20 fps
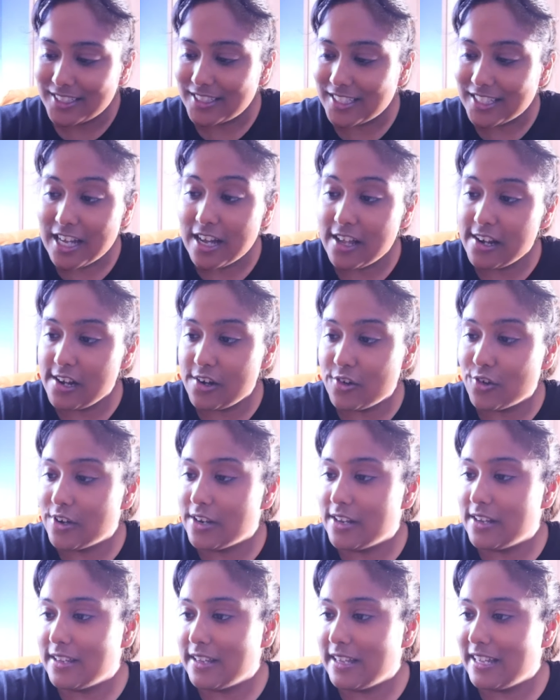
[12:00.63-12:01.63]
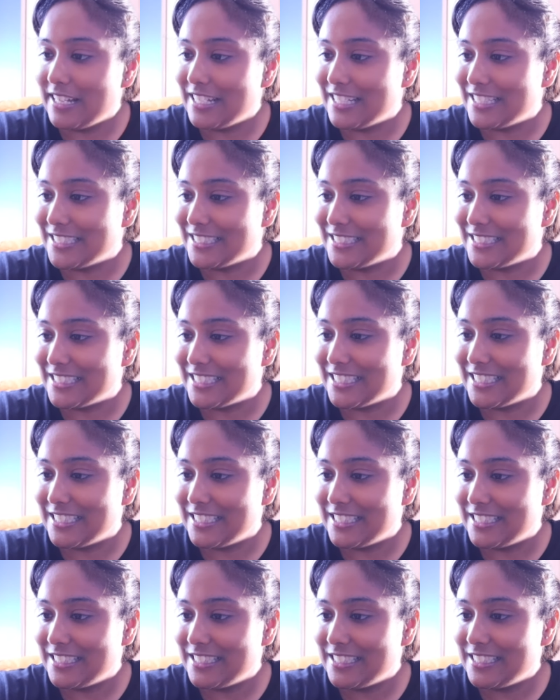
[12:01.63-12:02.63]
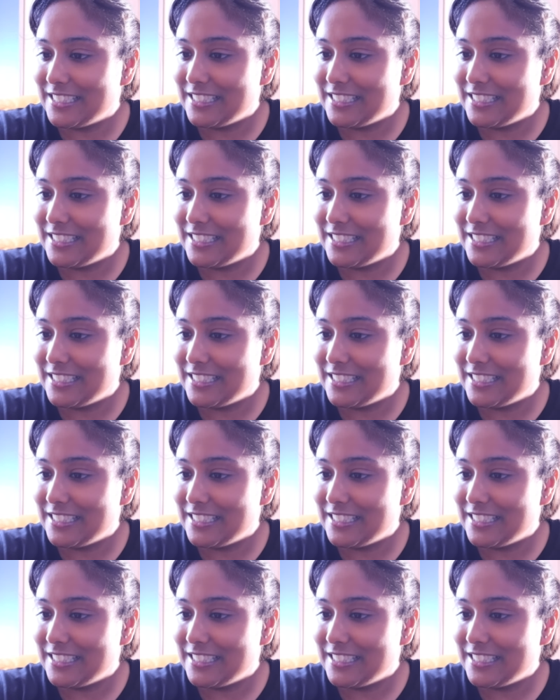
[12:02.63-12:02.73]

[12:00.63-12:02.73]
the color, and